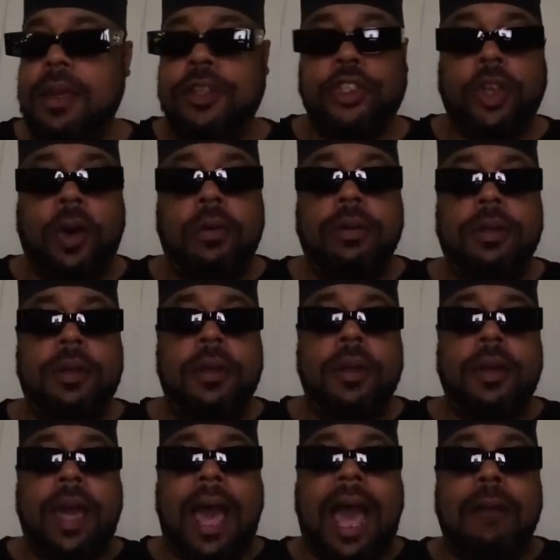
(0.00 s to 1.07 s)
So
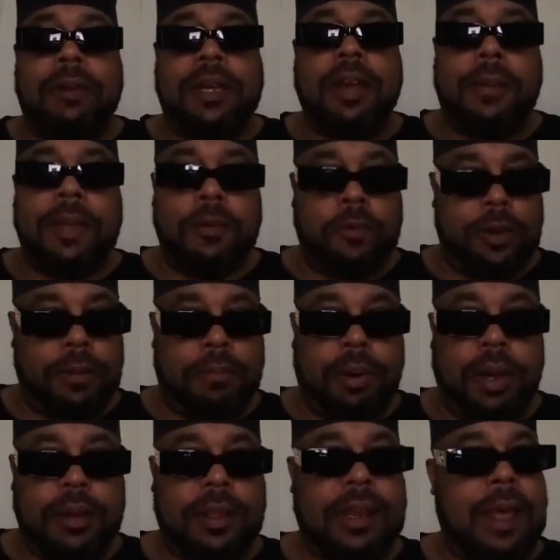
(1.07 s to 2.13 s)
I would come in with a
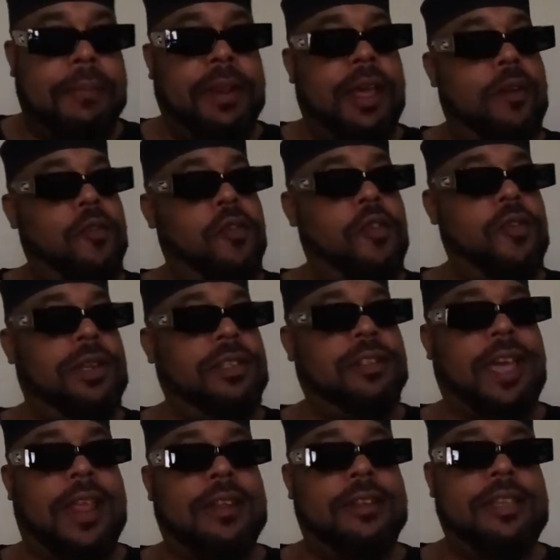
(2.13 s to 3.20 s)
book, and I'd be like, ooh, this is
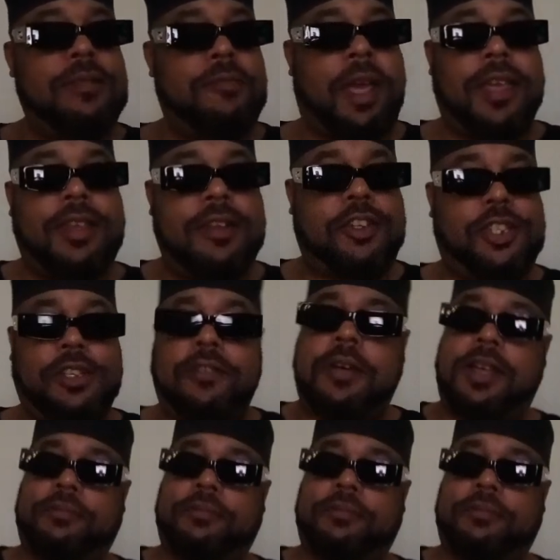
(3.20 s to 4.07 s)
kind of deep right here, Chill.